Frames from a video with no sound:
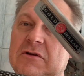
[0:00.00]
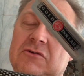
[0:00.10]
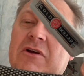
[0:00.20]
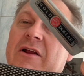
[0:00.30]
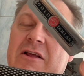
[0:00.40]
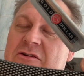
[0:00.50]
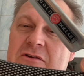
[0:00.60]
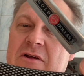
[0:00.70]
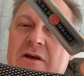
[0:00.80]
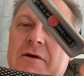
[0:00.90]
Chinese
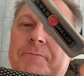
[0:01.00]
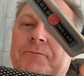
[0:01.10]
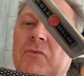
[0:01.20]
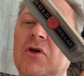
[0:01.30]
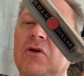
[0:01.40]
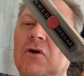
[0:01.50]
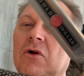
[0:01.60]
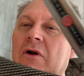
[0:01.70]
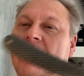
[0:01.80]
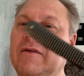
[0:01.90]
gold
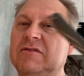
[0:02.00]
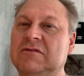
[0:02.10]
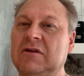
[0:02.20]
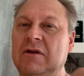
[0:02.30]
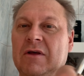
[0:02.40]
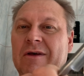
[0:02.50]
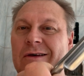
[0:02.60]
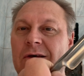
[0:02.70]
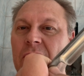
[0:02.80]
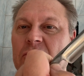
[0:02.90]
dollar knives
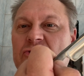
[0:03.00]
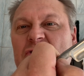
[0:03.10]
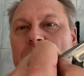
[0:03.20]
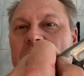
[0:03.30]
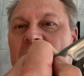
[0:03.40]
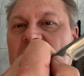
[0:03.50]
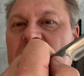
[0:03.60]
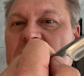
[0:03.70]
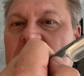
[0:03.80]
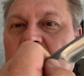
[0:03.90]
are cheaper
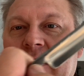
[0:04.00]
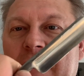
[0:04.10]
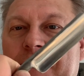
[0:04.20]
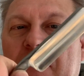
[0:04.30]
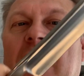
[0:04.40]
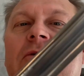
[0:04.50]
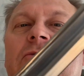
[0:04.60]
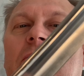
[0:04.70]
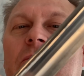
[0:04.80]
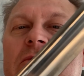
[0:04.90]
knives. There
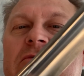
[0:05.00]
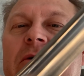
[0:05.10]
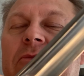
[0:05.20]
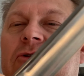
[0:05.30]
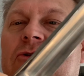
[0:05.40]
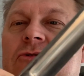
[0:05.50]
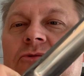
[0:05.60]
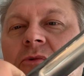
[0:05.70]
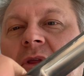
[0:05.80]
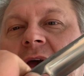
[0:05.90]
is always some
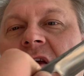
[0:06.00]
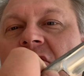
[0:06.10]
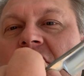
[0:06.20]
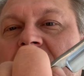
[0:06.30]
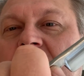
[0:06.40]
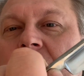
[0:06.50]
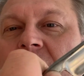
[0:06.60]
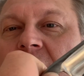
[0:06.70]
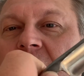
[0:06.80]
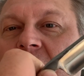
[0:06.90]
issues with the edge or
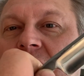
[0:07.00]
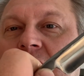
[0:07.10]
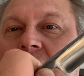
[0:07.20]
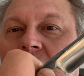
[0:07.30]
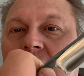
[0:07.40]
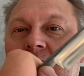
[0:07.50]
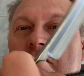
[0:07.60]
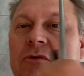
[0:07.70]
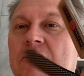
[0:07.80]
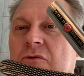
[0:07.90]
something if you don't
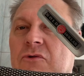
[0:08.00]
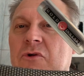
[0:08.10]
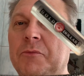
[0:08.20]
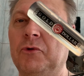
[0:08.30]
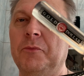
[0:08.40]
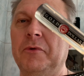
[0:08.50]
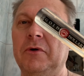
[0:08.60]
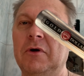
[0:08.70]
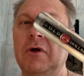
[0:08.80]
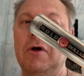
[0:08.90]
do the
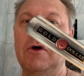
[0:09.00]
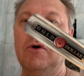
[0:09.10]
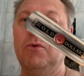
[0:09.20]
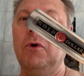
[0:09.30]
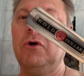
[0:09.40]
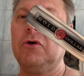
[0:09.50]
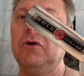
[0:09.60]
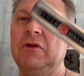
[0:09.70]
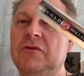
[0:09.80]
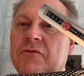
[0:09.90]
proper work
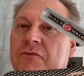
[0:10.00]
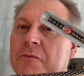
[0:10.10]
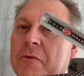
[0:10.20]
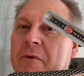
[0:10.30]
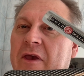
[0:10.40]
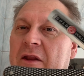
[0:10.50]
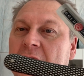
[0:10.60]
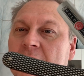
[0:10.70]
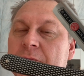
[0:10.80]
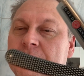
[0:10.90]
on it from the
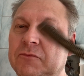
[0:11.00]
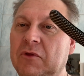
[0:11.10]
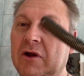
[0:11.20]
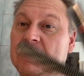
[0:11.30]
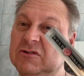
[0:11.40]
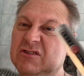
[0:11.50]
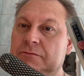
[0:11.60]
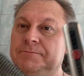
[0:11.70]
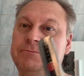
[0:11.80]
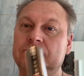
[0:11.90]
beginning. There is
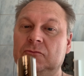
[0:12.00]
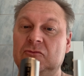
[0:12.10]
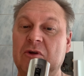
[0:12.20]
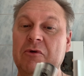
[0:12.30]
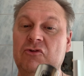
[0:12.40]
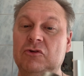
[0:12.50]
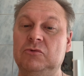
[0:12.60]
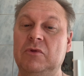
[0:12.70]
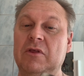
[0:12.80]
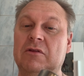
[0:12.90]
some issues
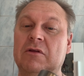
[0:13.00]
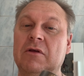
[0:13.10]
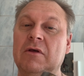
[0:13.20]
with it.